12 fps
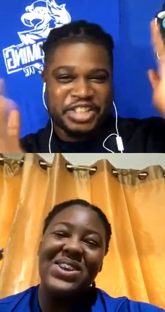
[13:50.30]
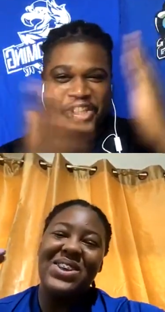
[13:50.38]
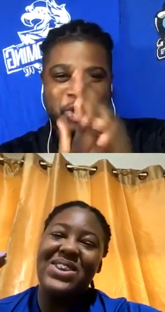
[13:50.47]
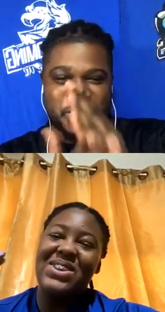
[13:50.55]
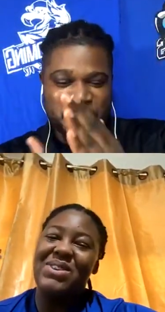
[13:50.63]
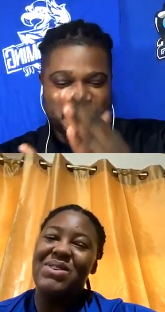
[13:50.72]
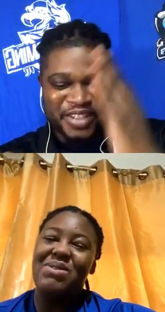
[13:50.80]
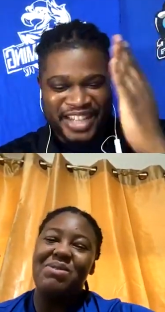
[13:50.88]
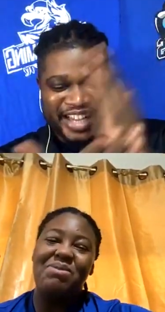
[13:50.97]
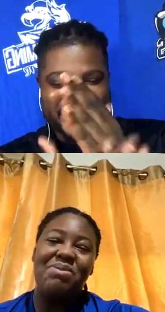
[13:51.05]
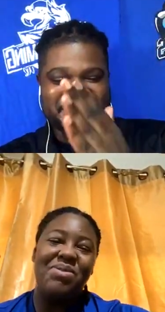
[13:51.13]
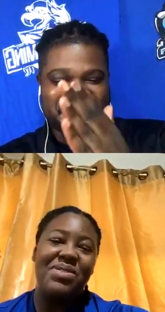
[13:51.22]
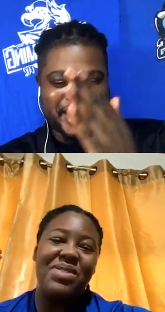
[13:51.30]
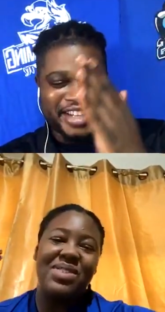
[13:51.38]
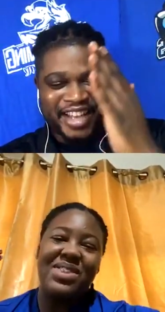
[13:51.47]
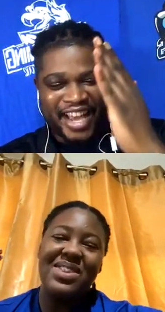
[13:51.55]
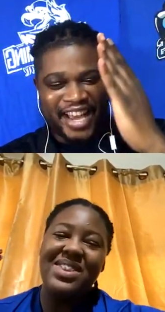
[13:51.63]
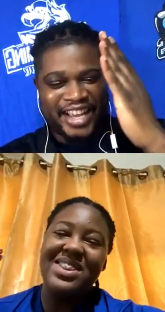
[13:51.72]
Speaker 1: you,
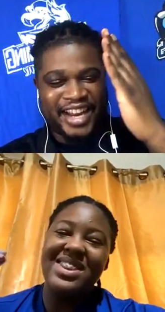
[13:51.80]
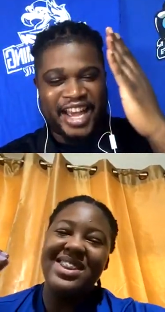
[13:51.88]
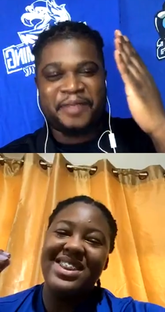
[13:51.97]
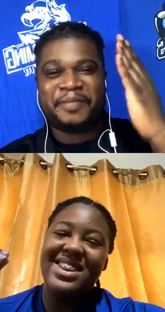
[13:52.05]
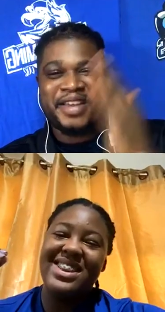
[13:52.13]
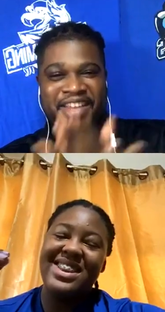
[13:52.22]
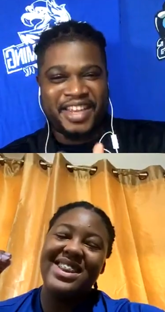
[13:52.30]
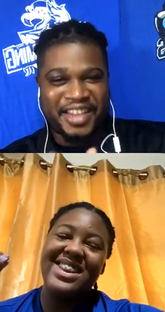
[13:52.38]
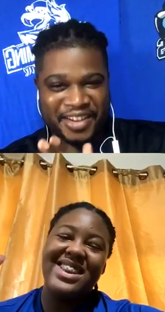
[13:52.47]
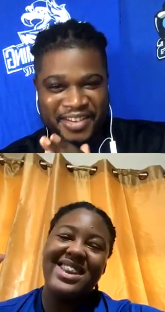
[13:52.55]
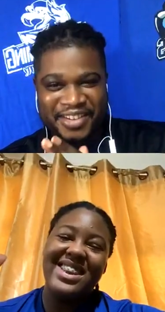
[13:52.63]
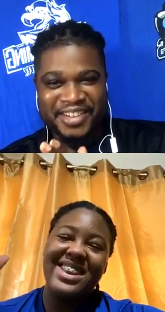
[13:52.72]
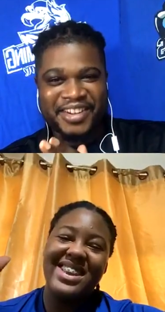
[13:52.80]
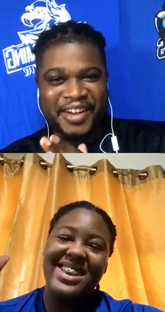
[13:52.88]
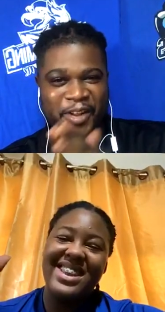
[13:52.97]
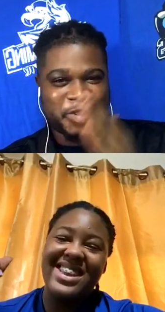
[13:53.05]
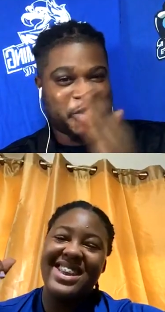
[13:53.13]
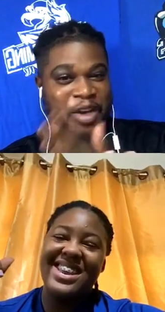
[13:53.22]
Kendrick, and and Piggy,
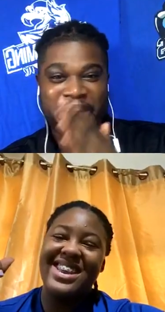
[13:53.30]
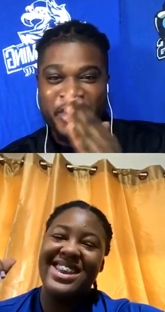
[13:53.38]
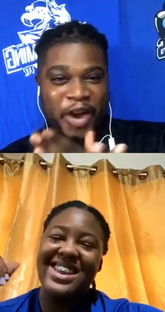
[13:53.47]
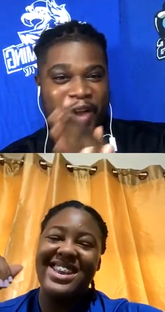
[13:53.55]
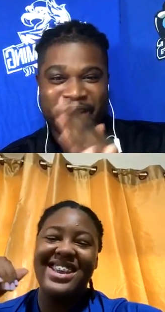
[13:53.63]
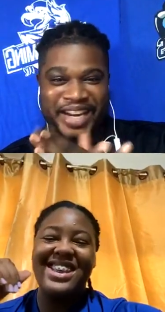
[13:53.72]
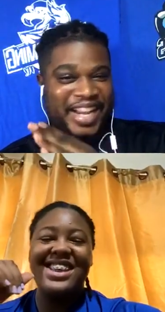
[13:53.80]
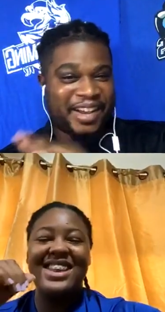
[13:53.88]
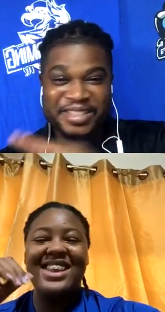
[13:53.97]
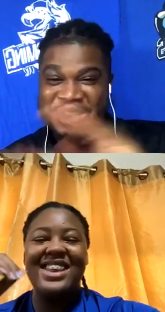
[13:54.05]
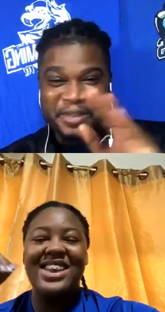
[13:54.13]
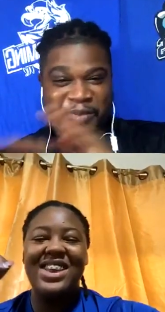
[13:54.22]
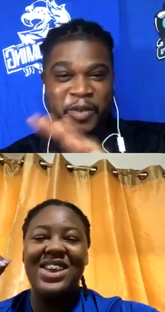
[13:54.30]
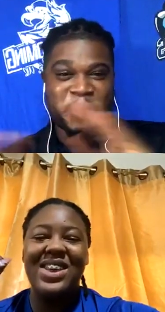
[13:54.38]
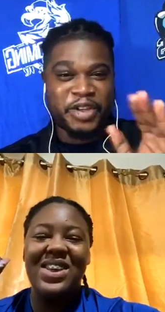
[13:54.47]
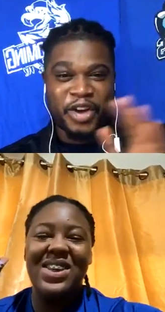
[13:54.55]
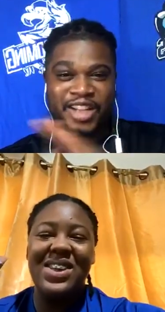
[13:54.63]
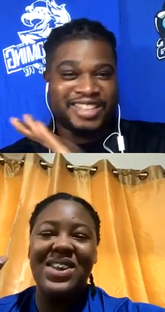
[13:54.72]
All three of y'all. When it comes to the
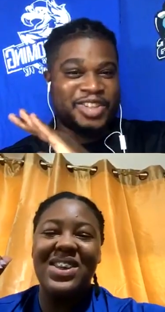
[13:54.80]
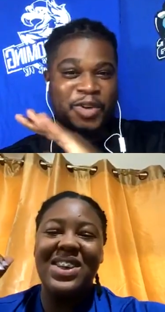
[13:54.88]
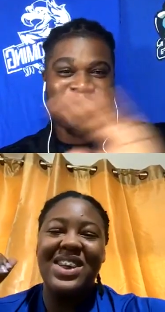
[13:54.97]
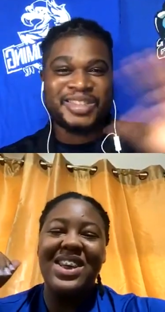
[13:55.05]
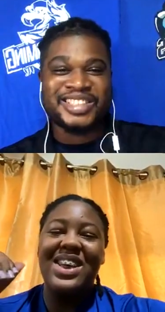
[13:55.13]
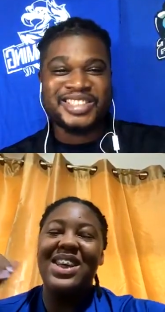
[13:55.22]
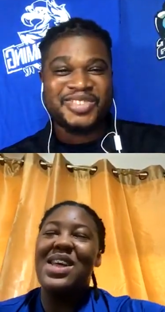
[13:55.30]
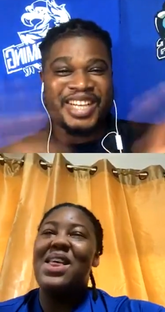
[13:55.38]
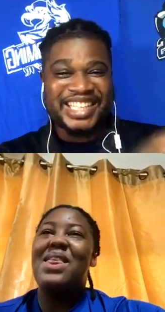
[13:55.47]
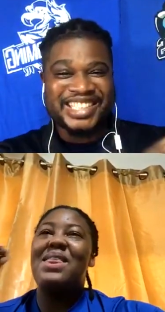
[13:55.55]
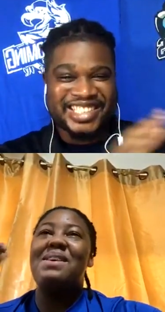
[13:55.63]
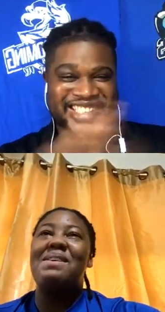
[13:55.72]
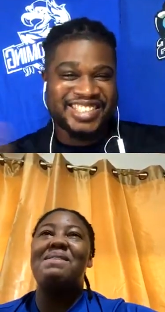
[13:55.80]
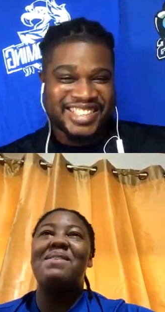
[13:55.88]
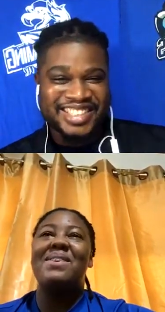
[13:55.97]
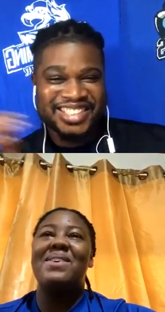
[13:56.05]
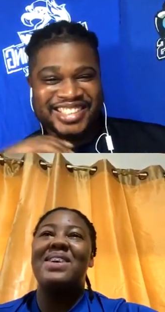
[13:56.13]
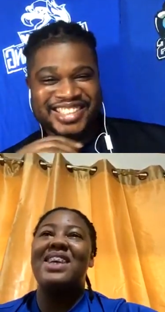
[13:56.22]
food, y'all tune switch.
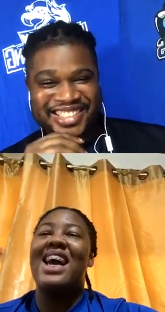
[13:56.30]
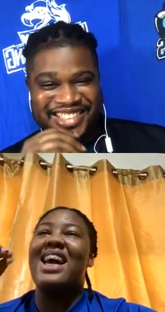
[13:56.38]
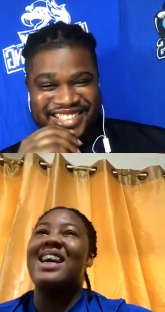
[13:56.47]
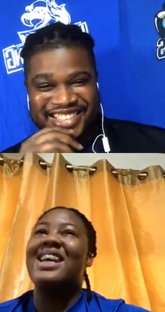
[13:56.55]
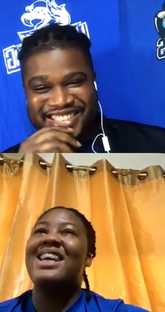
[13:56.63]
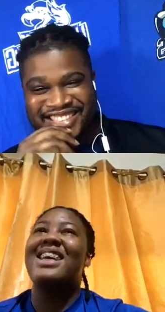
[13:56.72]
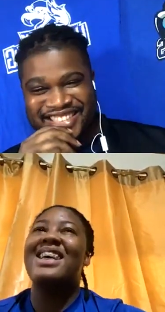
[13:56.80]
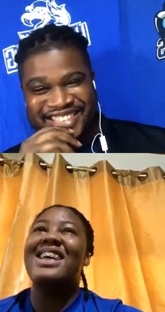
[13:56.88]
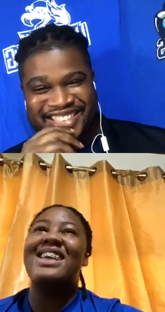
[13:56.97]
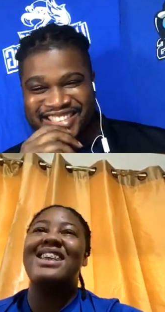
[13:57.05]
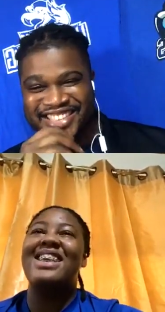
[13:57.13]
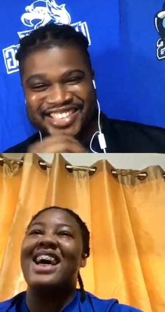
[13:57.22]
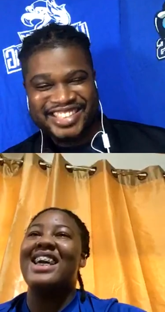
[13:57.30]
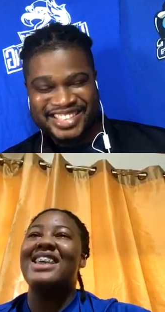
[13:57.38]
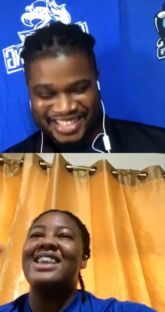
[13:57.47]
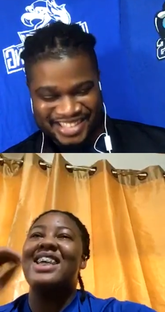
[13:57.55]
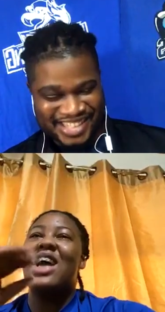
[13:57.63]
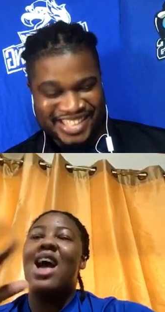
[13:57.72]
Speaker 2: Like it's just.
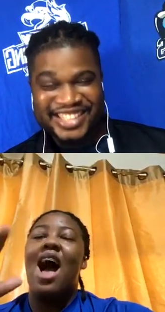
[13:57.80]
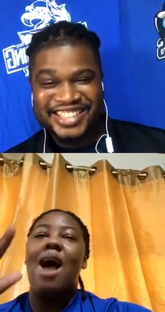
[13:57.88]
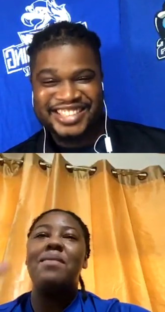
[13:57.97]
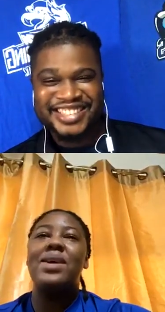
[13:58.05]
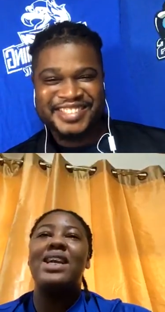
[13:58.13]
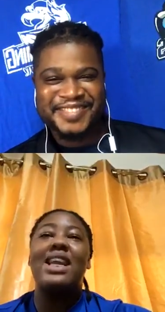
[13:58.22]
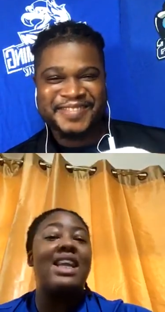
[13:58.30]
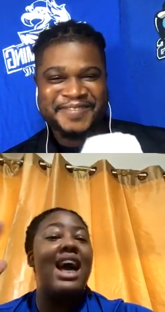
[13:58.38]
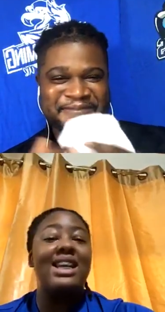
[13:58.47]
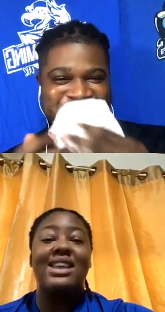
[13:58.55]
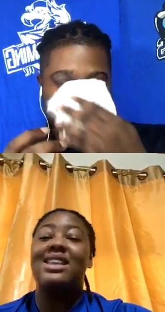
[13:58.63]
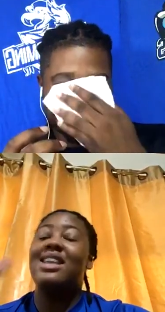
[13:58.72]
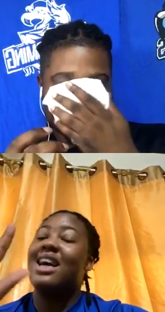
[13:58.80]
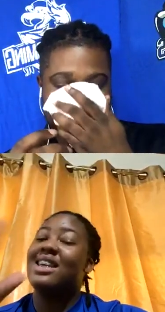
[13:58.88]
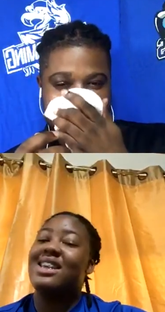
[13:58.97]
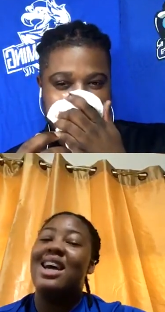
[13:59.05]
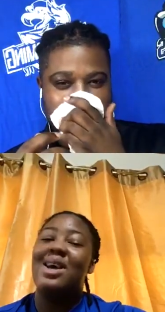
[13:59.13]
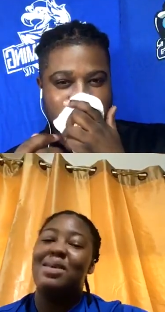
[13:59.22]
I mean, that is that
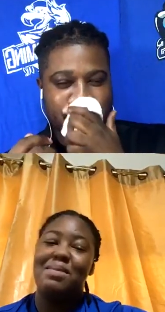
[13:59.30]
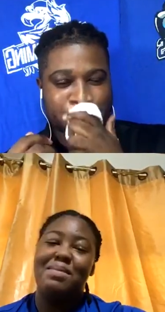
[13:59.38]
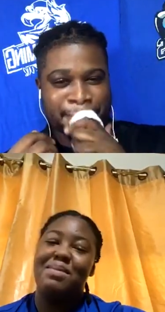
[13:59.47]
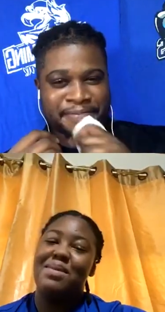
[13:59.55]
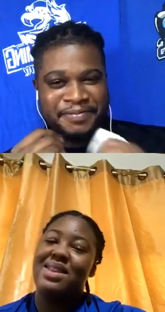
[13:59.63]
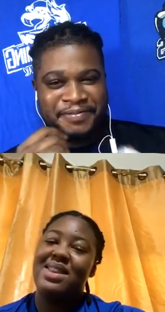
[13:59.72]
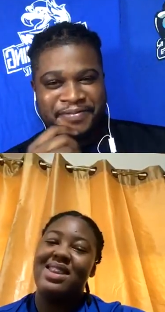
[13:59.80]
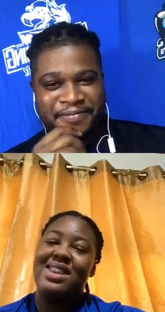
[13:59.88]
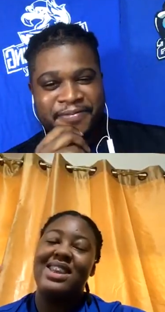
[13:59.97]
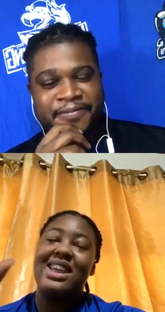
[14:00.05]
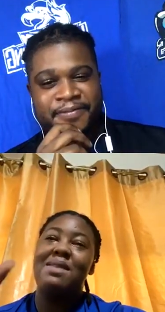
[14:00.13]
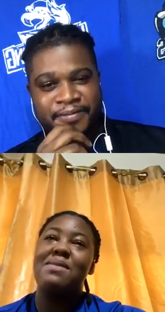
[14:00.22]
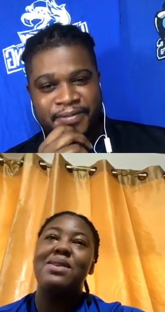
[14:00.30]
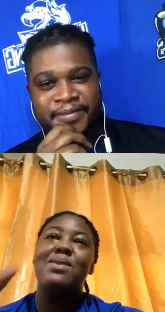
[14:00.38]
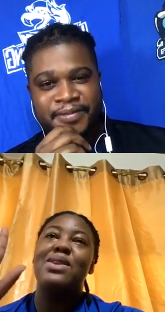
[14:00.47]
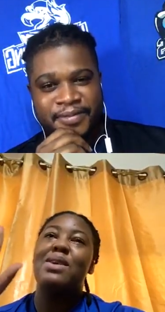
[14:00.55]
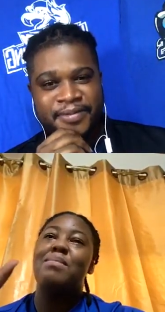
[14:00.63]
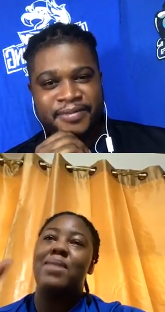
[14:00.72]
is help Saving you
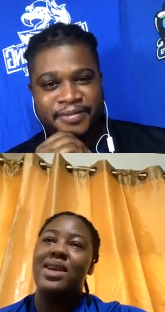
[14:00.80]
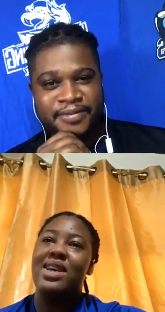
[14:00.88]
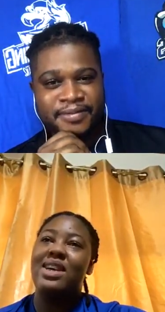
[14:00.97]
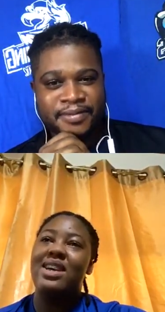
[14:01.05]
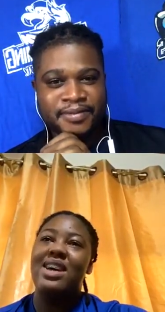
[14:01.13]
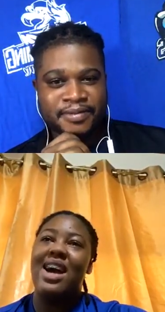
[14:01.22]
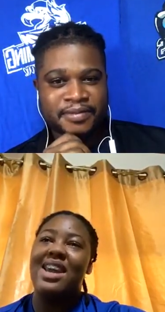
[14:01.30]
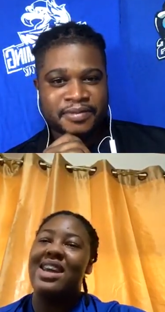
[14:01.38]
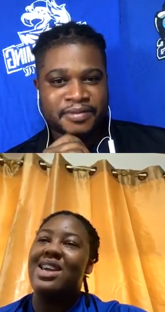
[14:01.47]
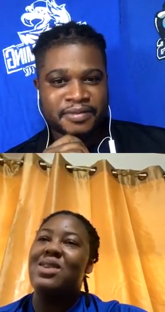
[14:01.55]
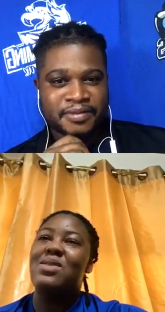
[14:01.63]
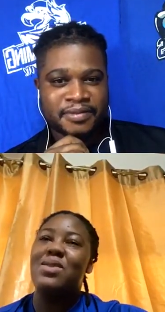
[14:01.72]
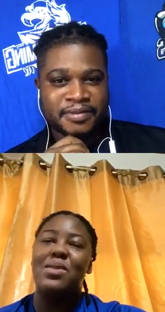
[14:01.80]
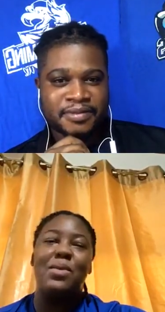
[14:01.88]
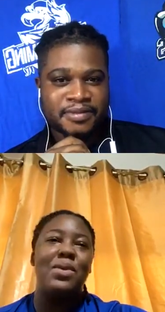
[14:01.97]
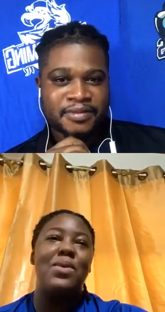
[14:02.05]
some money, and then you know when you